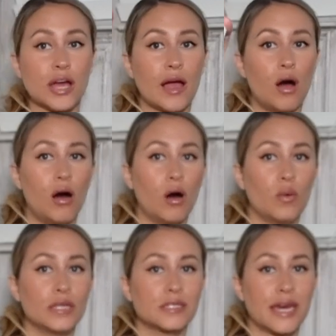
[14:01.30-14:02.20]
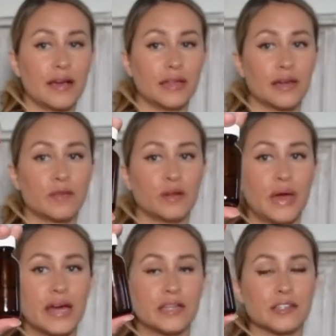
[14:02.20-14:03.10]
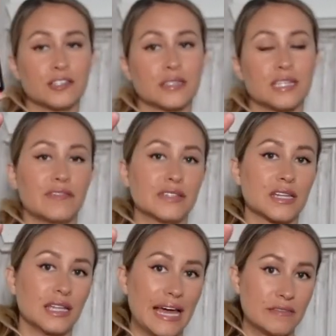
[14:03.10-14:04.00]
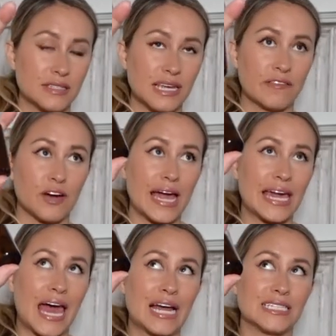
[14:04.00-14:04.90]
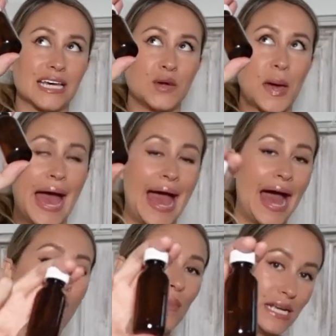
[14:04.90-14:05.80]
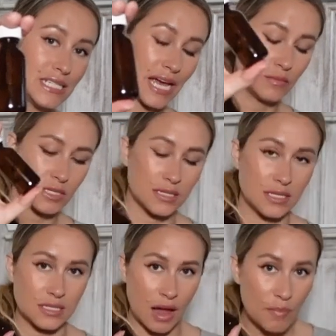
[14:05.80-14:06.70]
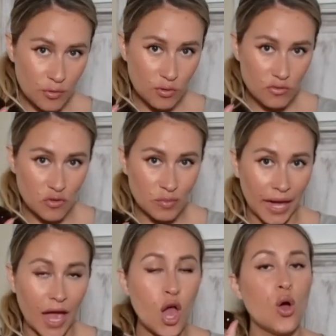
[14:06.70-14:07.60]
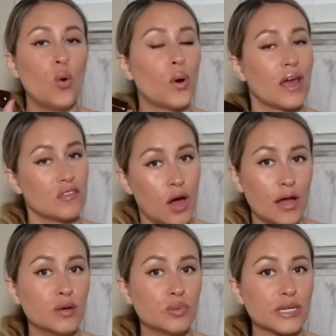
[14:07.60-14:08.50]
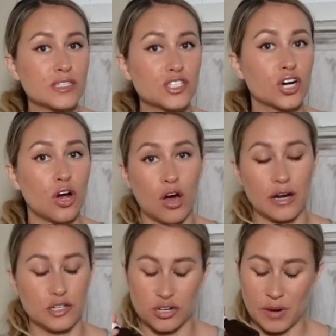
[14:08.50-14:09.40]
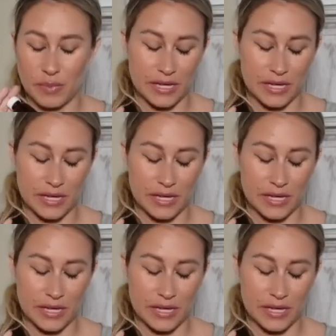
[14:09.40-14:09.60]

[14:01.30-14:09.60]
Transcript: I always carry liquid bandage. This stuff is a lifesaver. I cannot tell you how many times this has come through for me when I've gotten a blister on a trip.